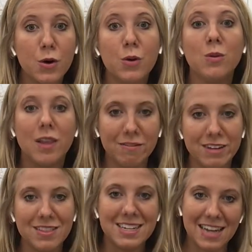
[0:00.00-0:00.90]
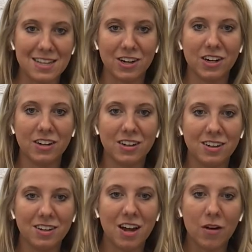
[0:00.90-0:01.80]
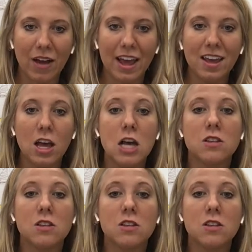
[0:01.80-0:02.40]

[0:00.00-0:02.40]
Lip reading: who lived in the desert, Okay,